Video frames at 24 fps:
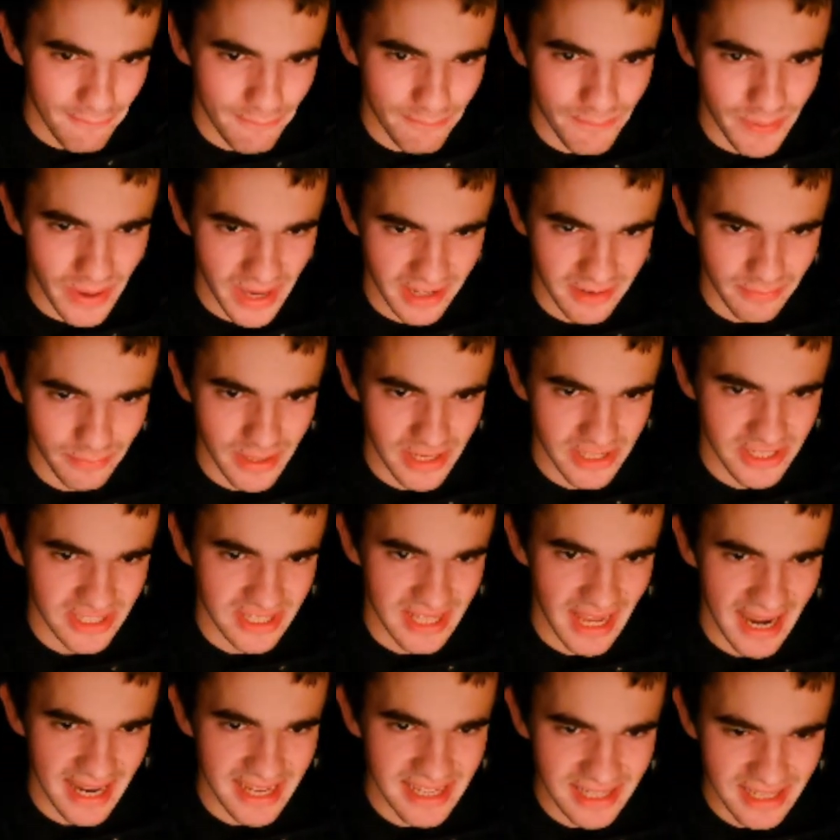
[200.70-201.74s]
big
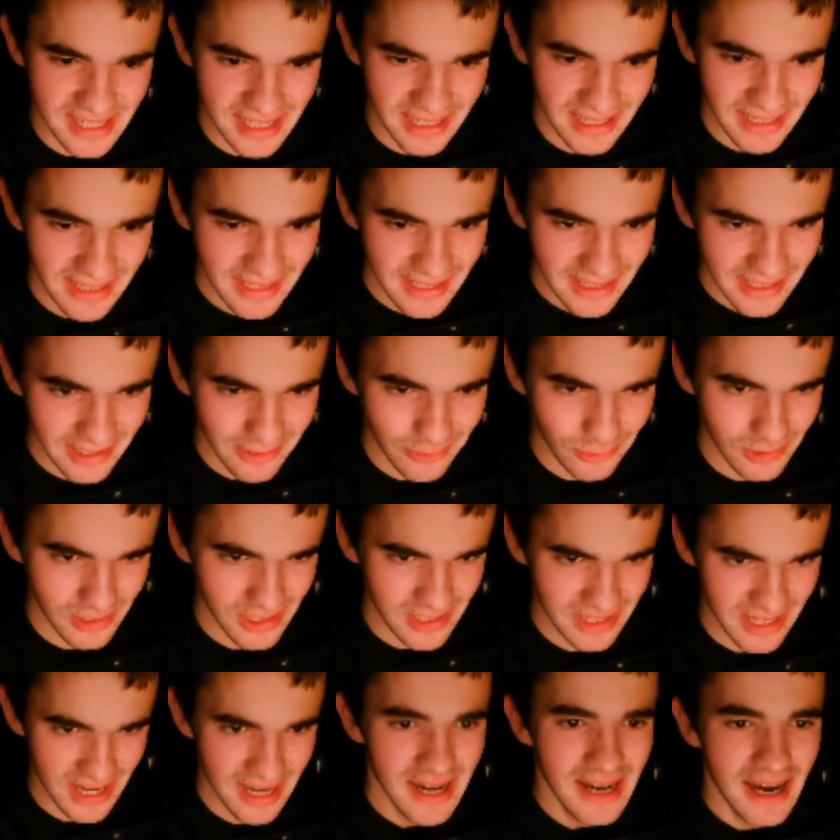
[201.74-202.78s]
mistake. Holy
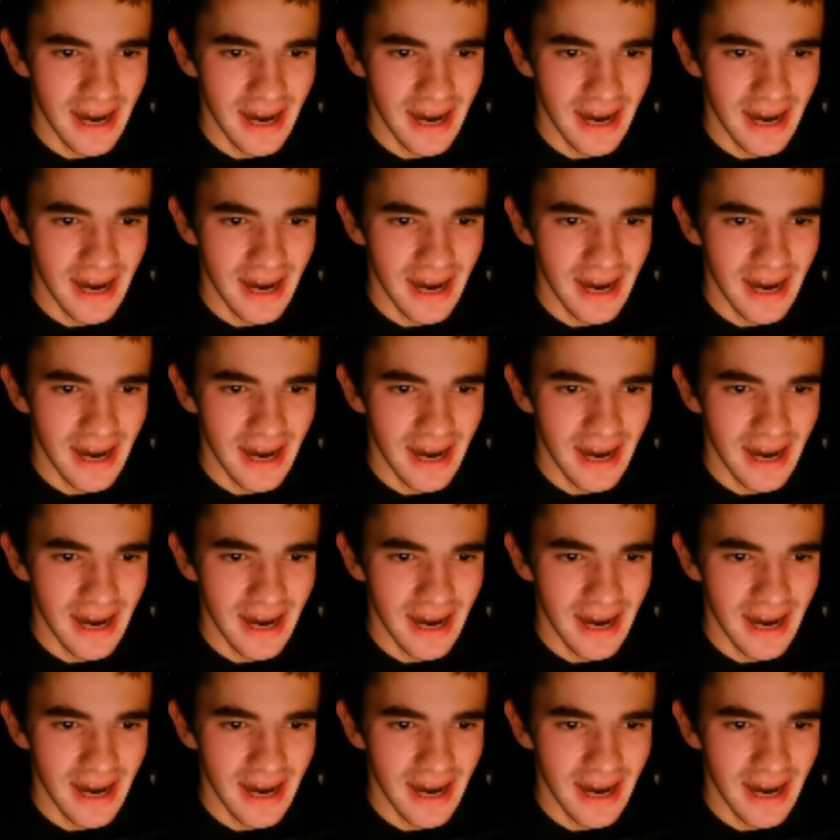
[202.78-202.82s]
shit.